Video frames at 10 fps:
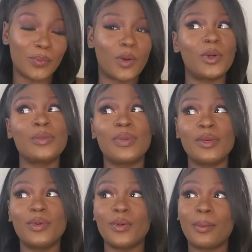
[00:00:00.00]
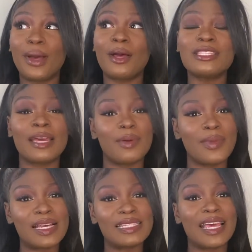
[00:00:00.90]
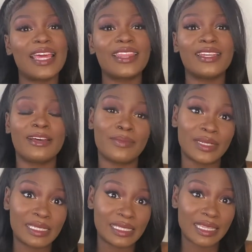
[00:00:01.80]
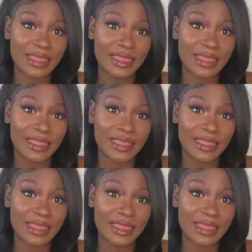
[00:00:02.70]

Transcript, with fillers: but with people with my type of mindset and the numbers